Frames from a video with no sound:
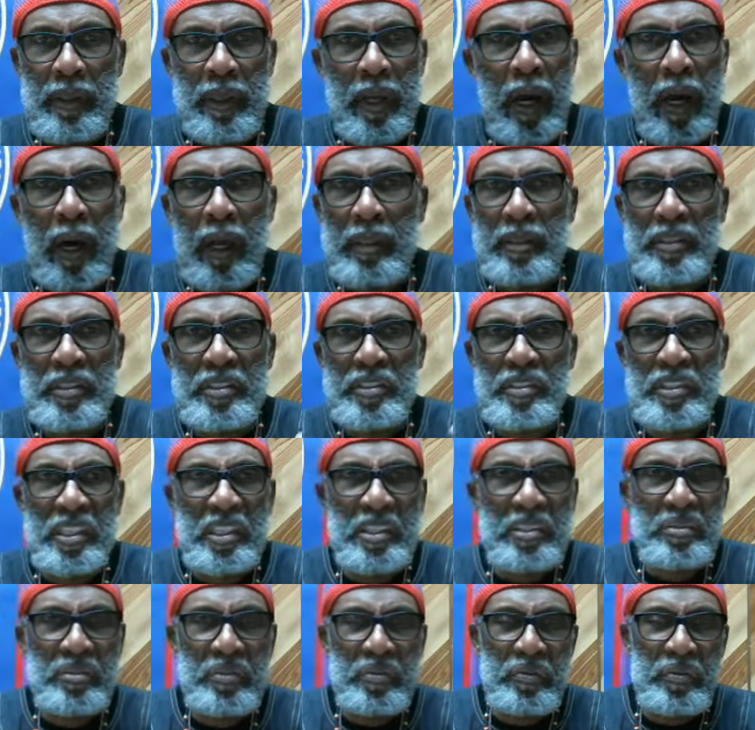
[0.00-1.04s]
and all this
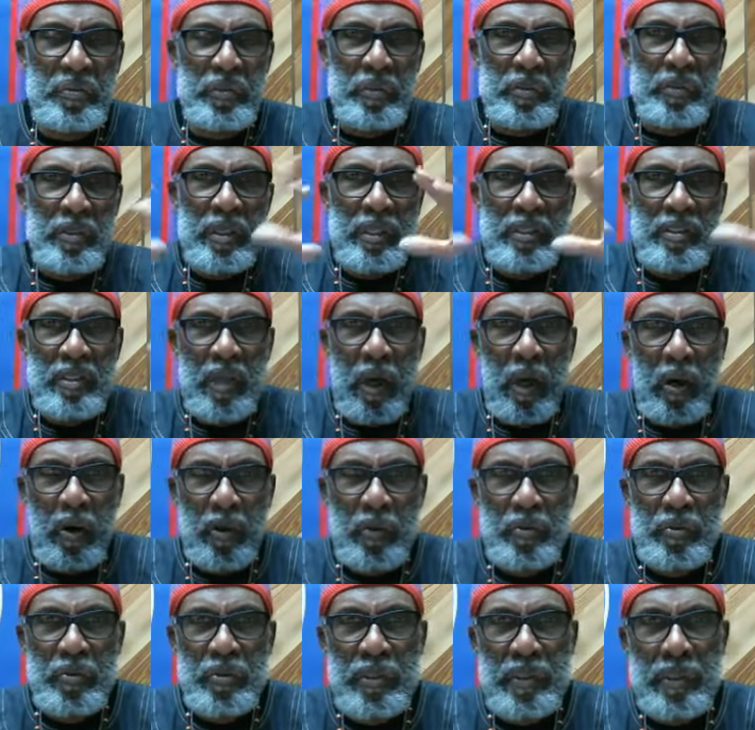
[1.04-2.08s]
diesel fuel
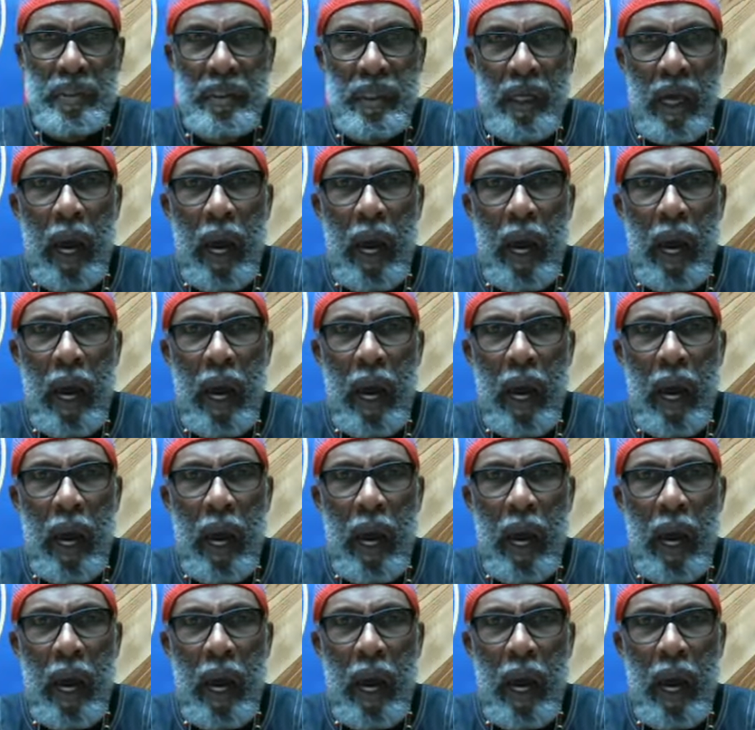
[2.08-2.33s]
exhaust and